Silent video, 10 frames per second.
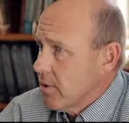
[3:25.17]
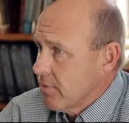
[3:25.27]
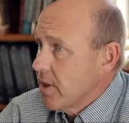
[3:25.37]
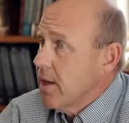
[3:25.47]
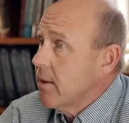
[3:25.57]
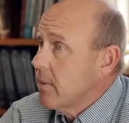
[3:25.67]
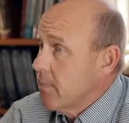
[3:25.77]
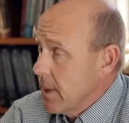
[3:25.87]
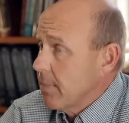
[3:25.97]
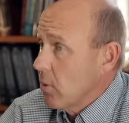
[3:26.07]
have seen
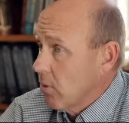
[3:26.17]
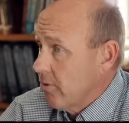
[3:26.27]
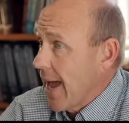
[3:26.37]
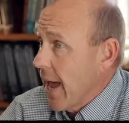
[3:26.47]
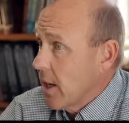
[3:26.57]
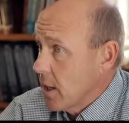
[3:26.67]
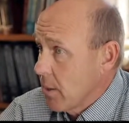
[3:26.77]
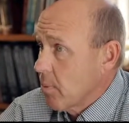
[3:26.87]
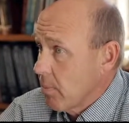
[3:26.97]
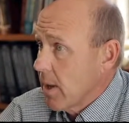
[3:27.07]
people who have had
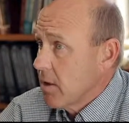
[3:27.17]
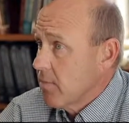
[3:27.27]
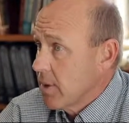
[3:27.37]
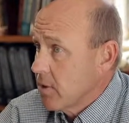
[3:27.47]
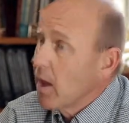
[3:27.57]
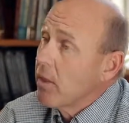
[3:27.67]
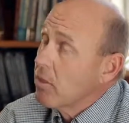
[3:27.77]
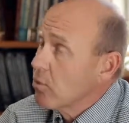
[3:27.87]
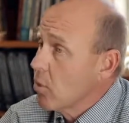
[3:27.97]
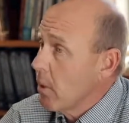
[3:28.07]
hip replacements done
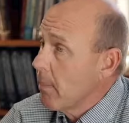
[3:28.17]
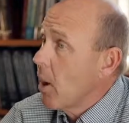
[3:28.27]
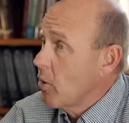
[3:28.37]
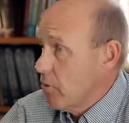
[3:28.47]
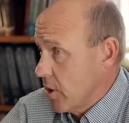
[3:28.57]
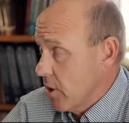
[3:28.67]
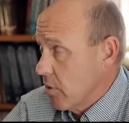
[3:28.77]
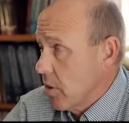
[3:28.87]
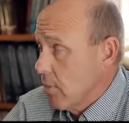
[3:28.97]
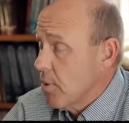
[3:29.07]
through a
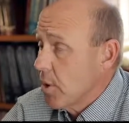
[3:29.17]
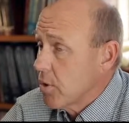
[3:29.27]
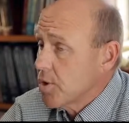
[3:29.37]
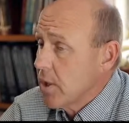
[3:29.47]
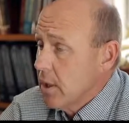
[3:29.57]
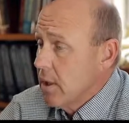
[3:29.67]
posterior approach